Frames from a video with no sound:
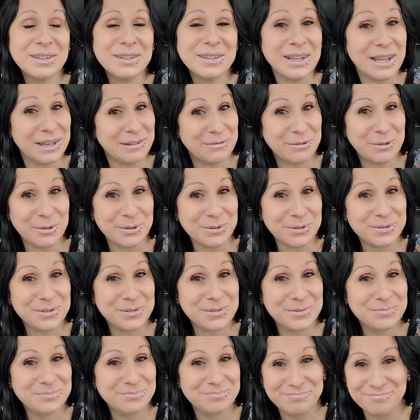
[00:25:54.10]
life
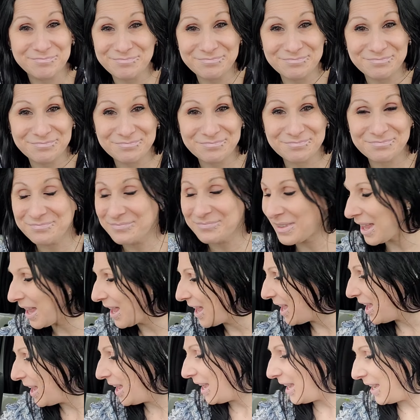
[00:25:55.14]
goals.
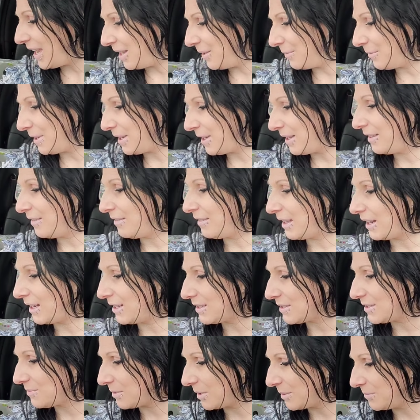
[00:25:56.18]
Anyway, that
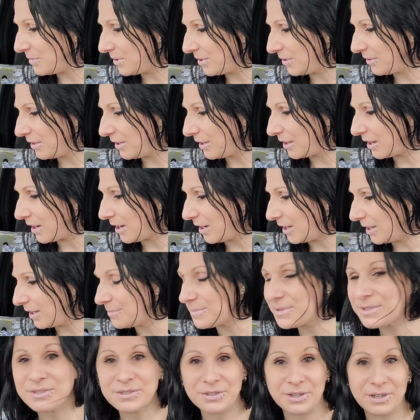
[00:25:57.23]
is what I'm doing. I'm
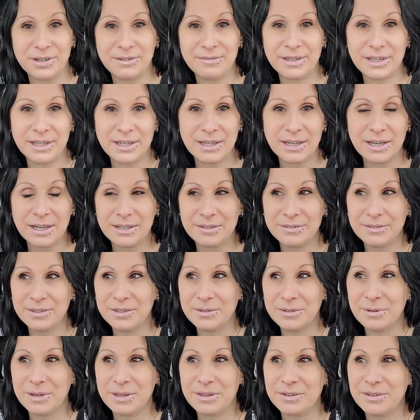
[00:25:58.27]
starving. I don't
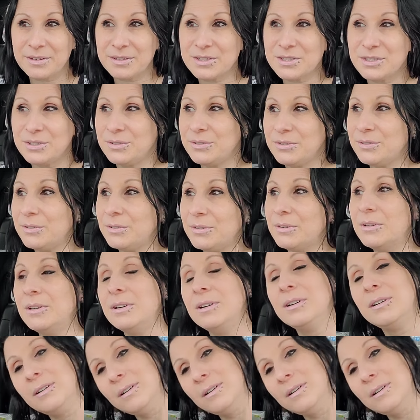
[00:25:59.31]
know whether to